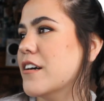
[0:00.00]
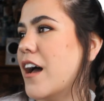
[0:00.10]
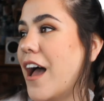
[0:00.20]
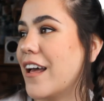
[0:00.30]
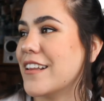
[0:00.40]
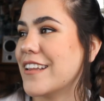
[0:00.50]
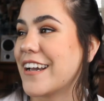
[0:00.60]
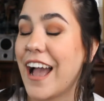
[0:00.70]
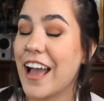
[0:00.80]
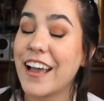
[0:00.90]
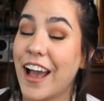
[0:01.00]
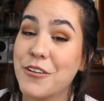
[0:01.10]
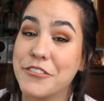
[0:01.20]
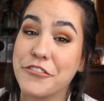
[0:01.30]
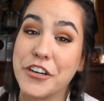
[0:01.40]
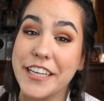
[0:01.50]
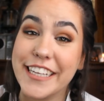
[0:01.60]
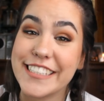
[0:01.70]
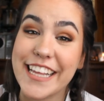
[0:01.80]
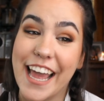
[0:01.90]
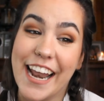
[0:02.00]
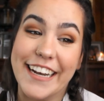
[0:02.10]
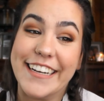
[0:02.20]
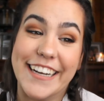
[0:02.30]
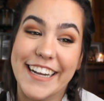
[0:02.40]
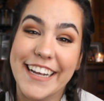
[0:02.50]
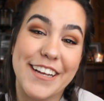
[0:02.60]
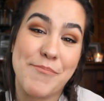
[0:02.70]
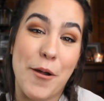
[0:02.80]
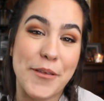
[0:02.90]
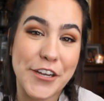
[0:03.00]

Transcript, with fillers: I, uh, like, I, I would freeze and probably